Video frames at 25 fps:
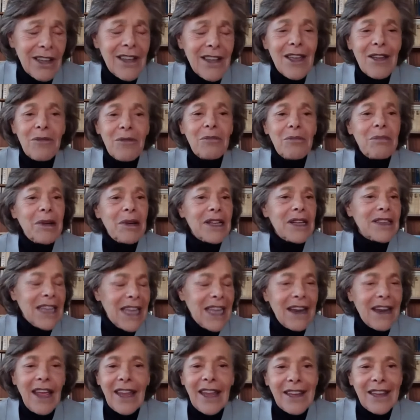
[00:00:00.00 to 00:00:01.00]
But then
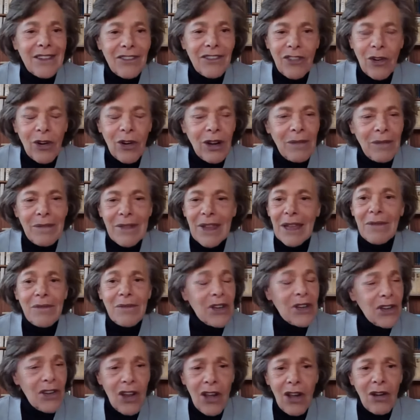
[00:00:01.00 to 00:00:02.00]
I inform them
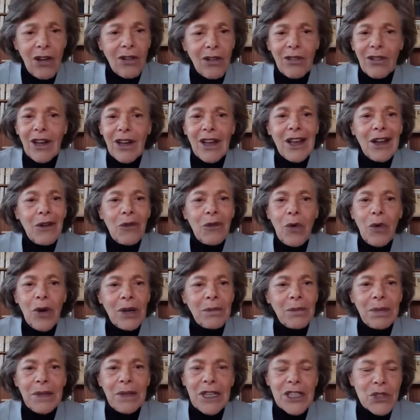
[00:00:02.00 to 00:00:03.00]
that no, one
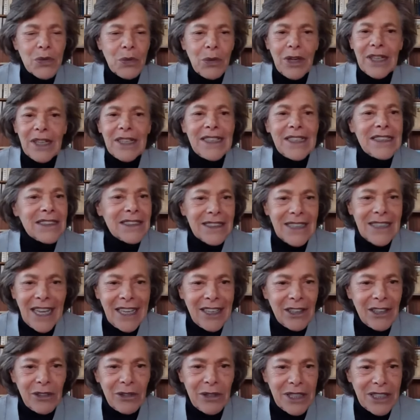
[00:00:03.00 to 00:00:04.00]
plus one is
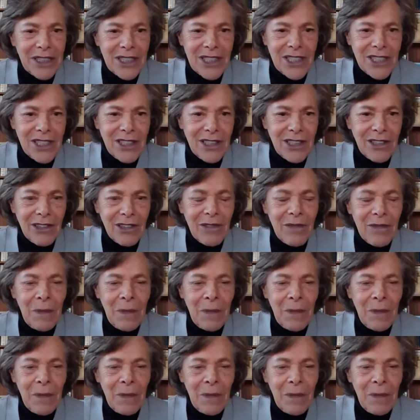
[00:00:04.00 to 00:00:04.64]
not always two.